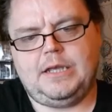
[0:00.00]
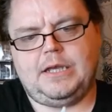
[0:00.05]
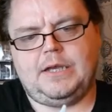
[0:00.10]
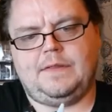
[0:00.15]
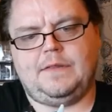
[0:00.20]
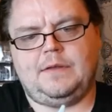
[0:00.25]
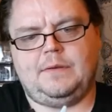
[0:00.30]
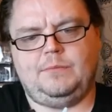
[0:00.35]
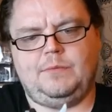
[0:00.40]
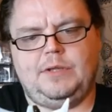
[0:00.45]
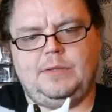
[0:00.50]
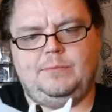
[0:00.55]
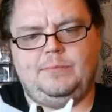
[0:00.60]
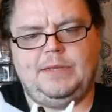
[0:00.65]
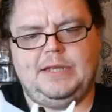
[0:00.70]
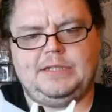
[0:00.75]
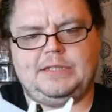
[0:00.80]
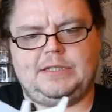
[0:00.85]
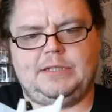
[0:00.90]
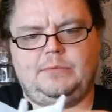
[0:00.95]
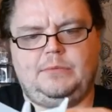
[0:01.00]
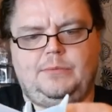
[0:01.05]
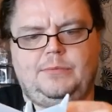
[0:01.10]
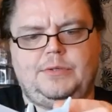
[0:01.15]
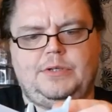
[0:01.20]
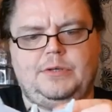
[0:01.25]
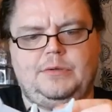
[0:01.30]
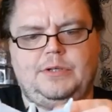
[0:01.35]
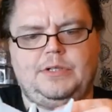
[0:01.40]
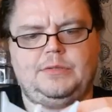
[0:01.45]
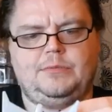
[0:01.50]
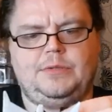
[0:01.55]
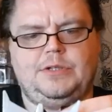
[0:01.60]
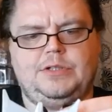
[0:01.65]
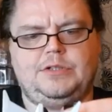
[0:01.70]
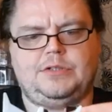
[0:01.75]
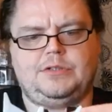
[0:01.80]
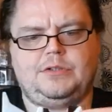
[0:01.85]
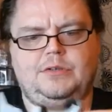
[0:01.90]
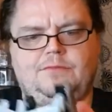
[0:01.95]
And then we basically, what we do is we
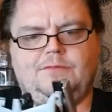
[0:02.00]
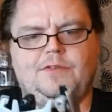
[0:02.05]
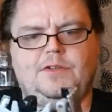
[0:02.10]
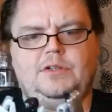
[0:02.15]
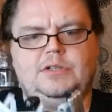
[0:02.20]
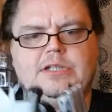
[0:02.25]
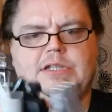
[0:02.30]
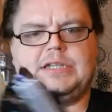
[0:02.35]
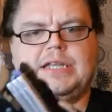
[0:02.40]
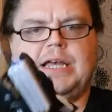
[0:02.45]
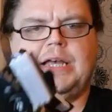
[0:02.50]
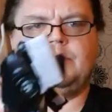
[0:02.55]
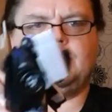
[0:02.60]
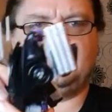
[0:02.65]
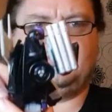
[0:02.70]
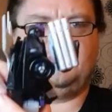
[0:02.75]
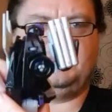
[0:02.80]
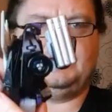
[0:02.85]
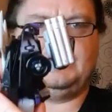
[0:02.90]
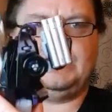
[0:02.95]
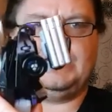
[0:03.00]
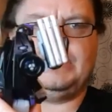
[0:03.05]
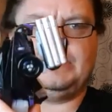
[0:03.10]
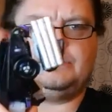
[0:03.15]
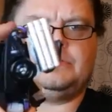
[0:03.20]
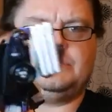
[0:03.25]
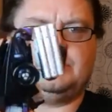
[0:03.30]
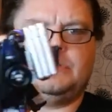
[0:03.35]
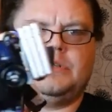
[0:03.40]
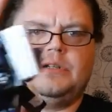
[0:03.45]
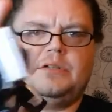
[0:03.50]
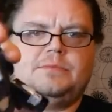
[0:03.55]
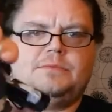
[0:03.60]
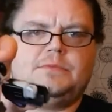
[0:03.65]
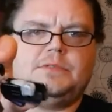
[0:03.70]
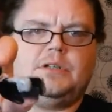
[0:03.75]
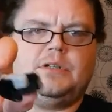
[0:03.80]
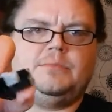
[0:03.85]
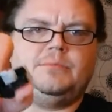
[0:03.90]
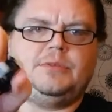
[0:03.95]
just fold his arms up like so
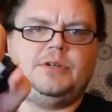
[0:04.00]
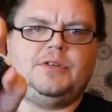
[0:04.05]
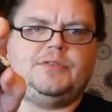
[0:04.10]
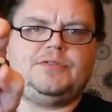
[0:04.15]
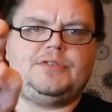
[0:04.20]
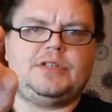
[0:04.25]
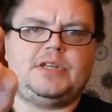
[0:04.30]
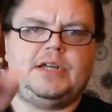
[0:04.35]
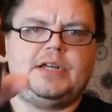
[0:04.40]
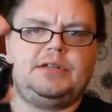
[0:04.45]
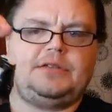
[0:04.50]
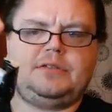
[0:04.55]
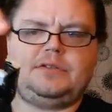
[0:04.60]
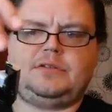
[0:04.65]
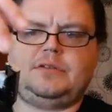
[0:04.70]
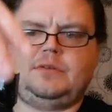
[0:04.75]
on both sides.